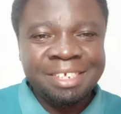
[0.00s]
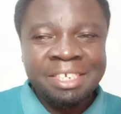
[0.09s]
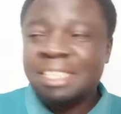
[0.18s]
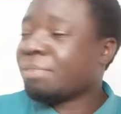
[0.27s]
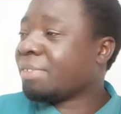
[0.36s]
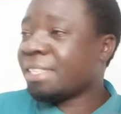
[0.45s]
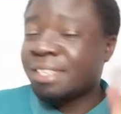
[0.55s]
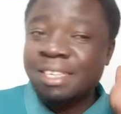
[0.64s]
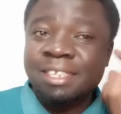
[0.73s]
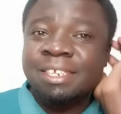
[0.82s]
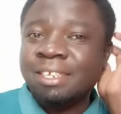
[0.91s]
Tafuta
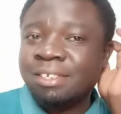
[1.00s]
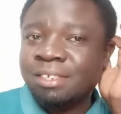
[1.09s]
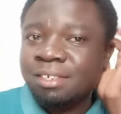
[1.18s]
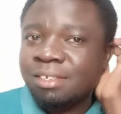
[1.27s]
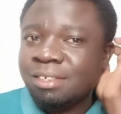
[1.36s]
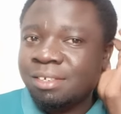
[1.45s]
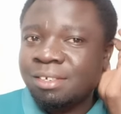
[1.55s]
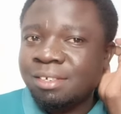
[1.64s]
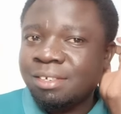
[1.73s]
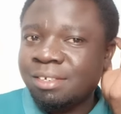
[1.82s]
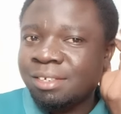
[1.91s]
signatures.
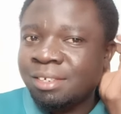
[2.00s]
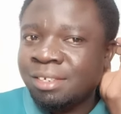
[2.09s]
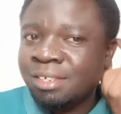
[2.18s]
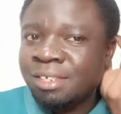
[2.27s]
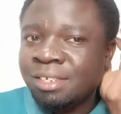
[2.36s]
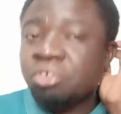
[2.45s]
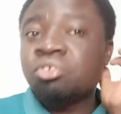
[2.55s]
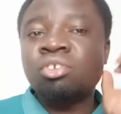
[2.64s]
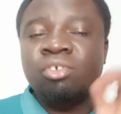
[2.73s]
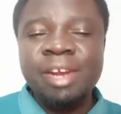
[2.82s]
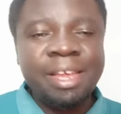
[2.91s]
They
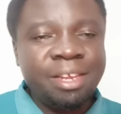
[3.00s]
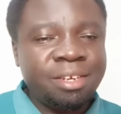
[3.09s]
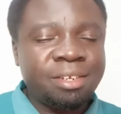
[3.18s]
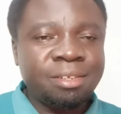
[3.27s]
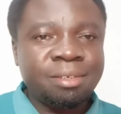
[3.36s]
should try it.